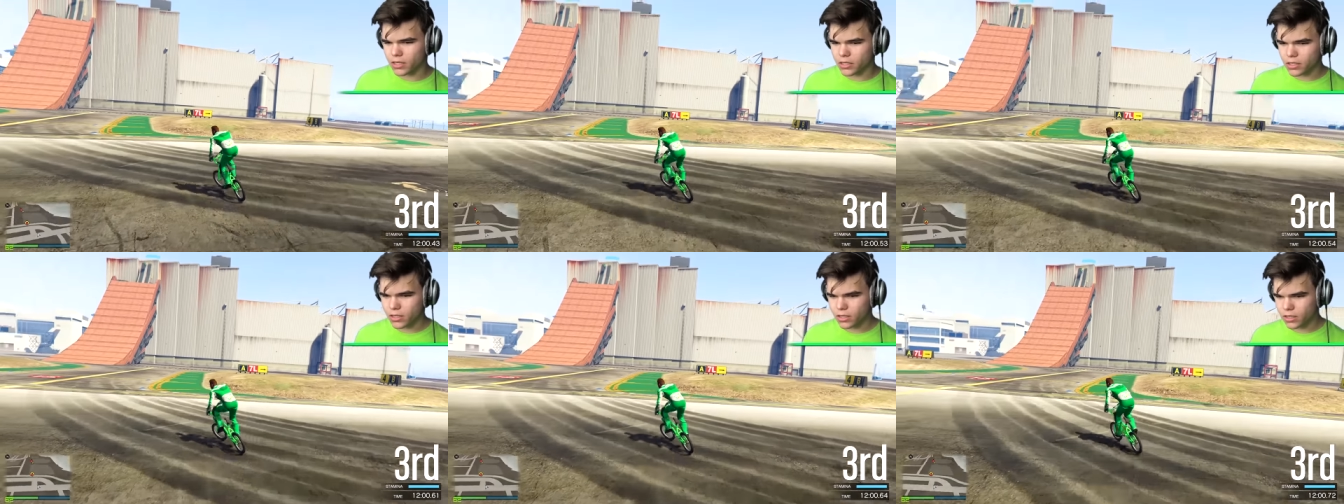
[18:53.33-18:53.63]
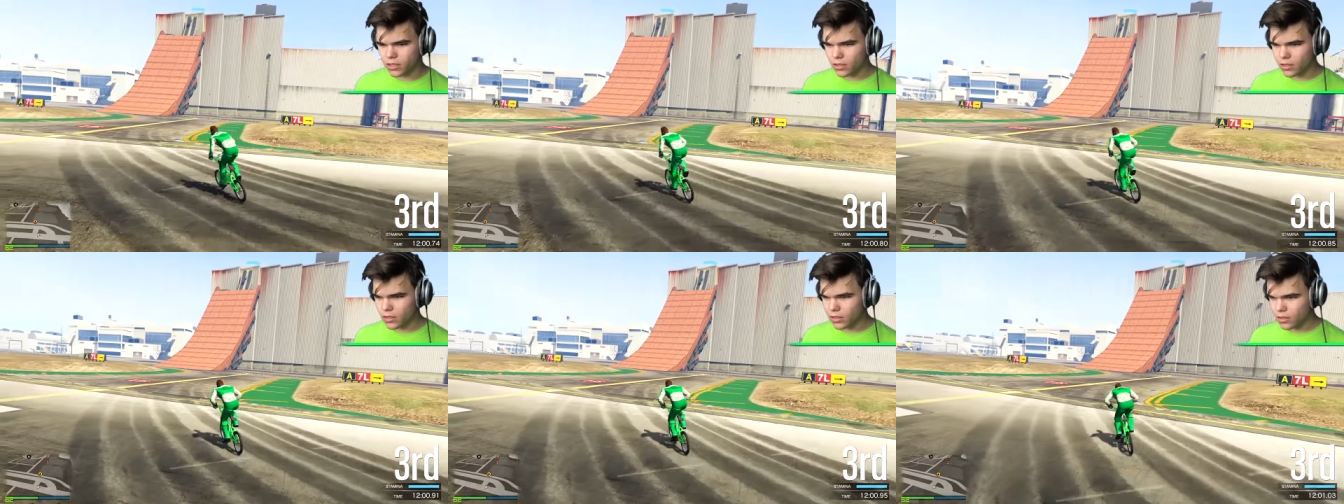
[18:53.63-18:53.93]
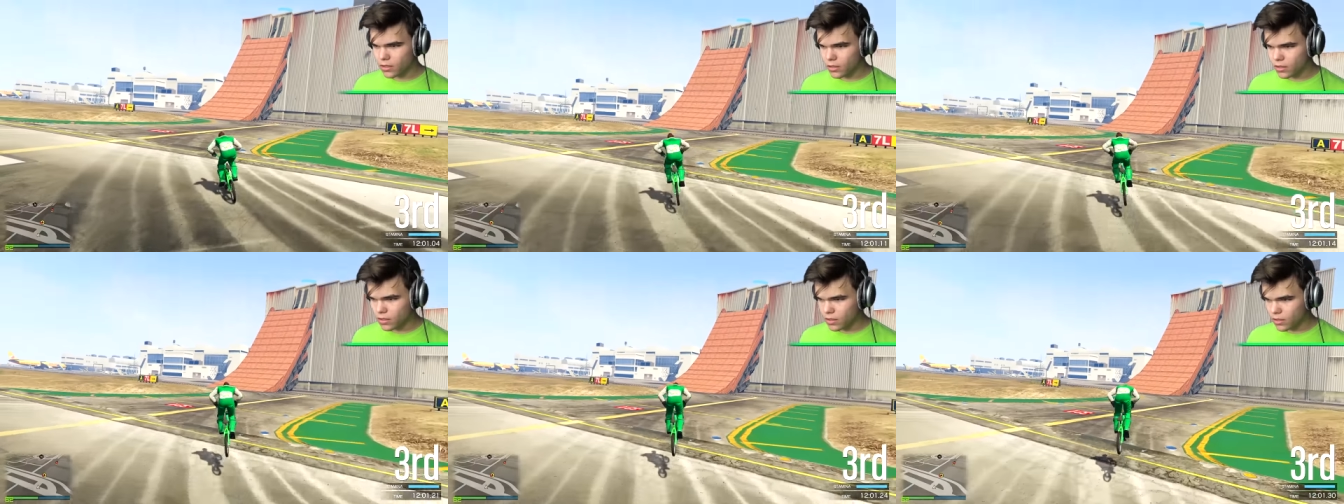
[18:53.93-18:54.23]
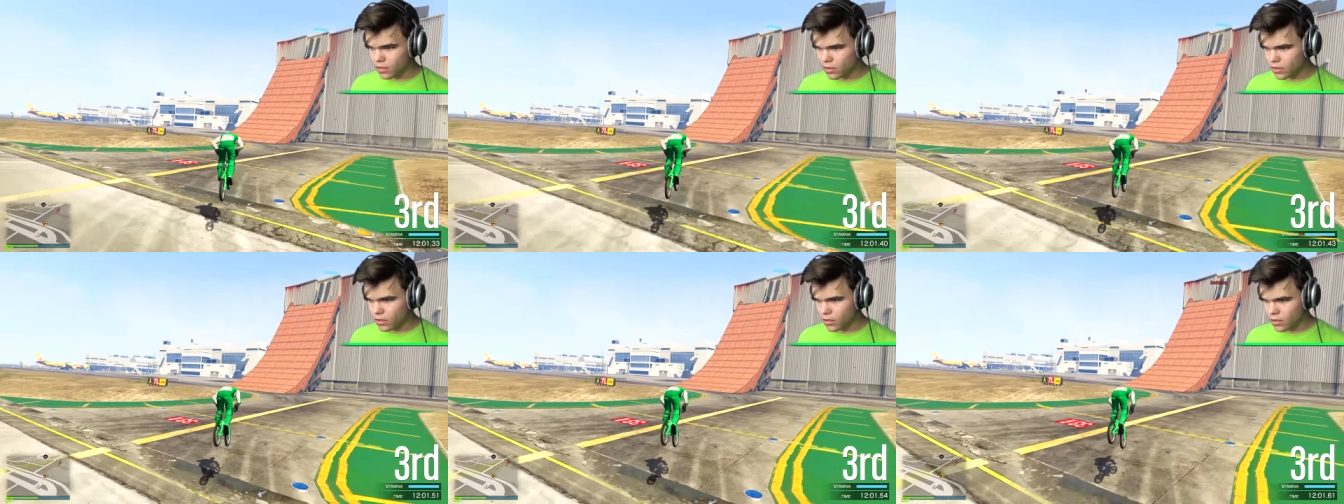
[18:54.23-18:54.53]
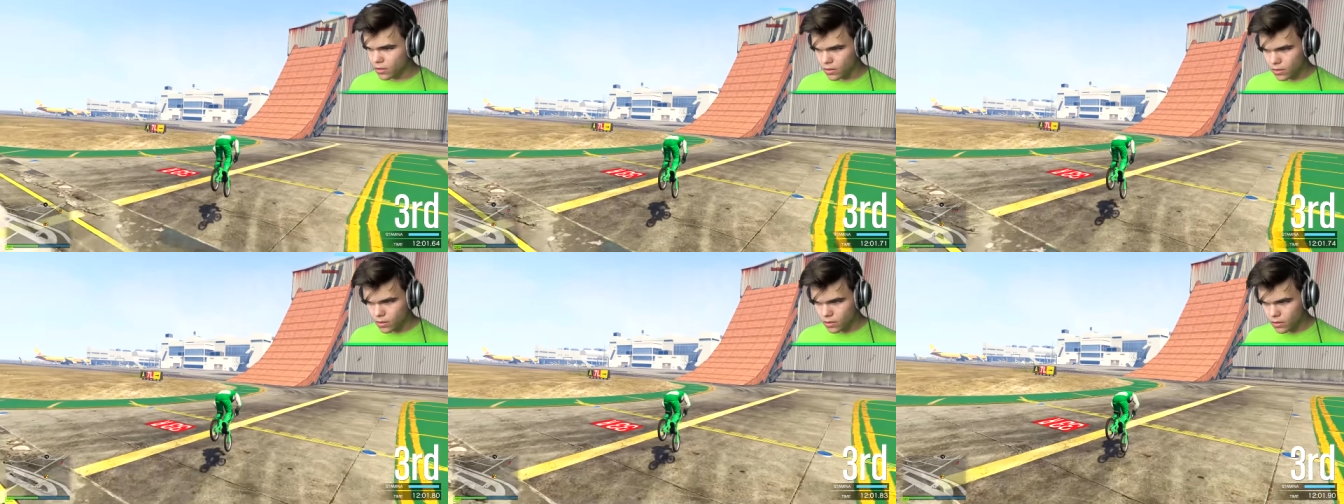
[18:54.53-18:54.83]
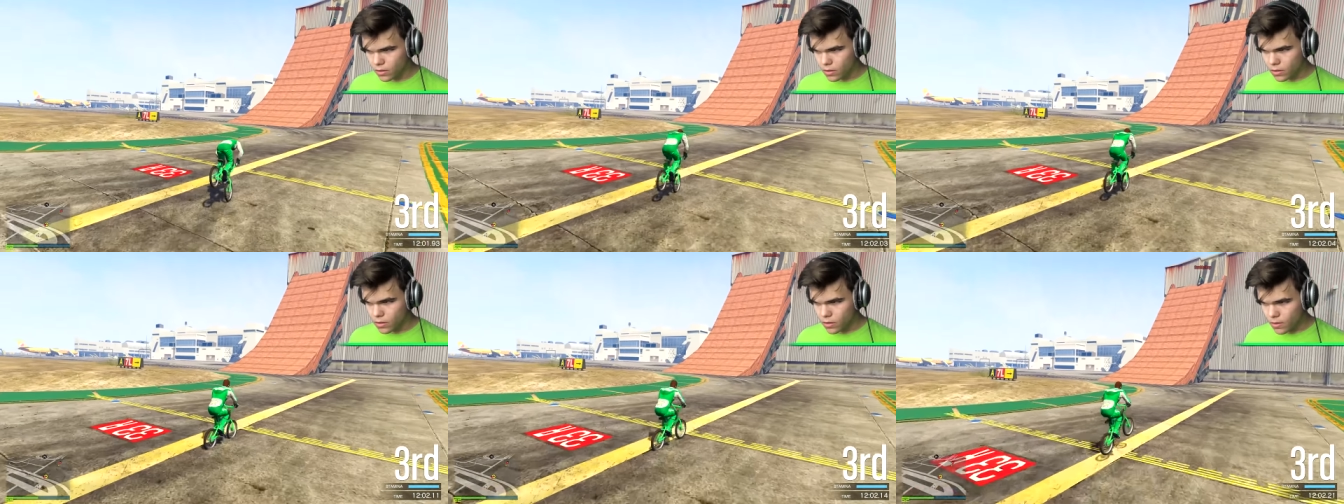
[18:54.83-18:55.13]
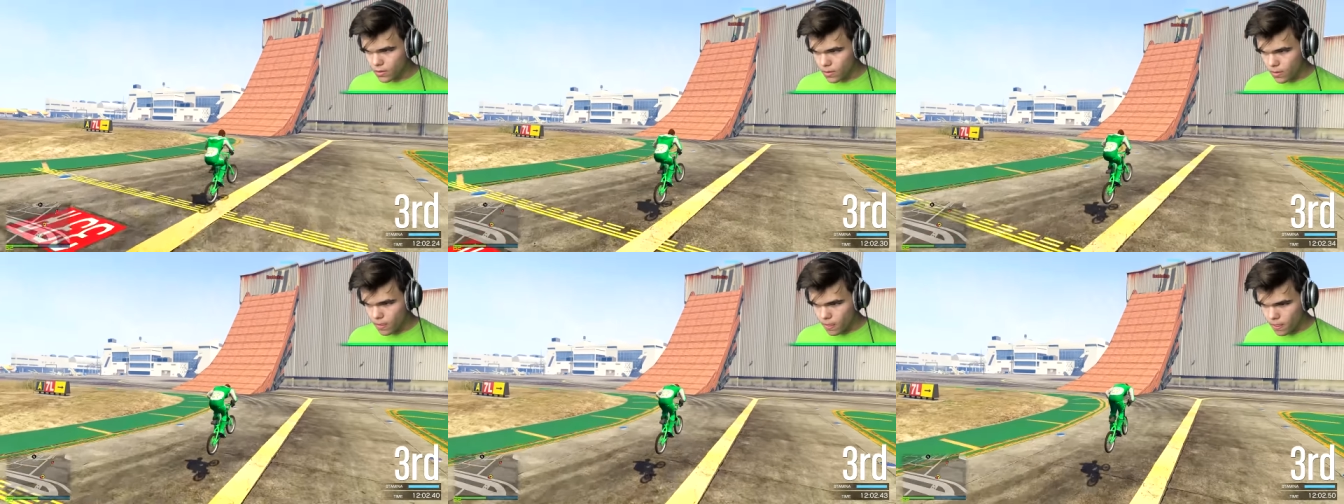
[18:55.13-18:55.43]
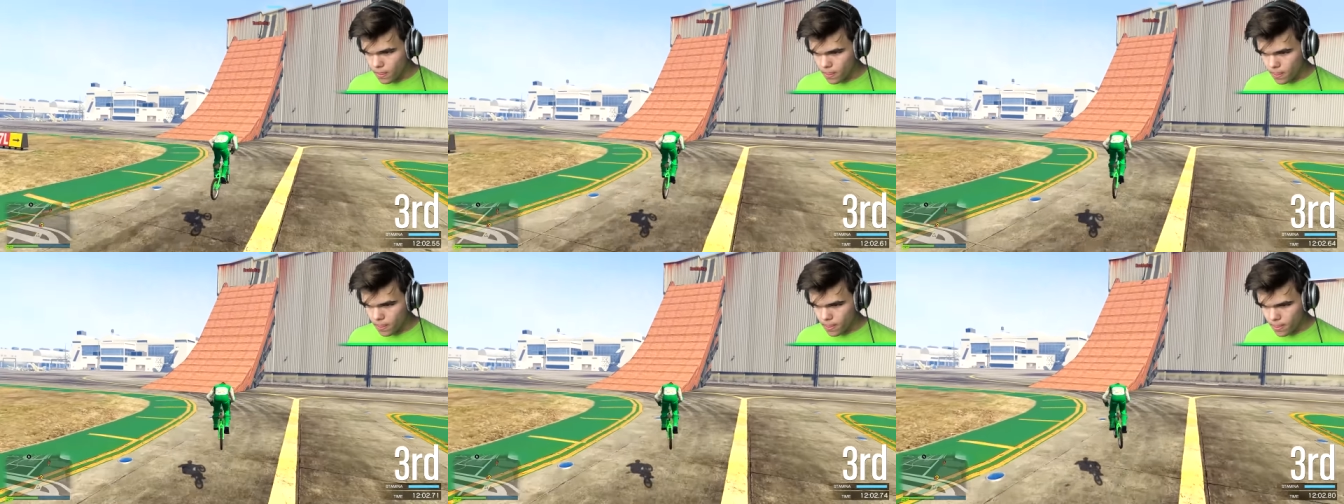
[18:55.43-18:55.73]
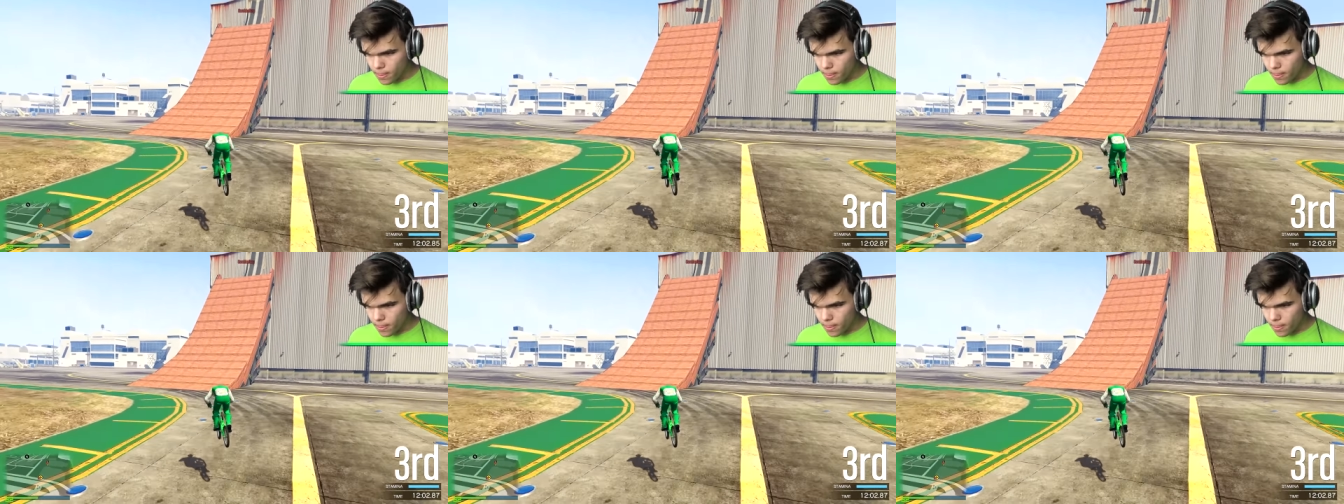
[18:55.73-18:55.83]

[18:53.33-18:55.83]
Oh my god, And I'm not gonna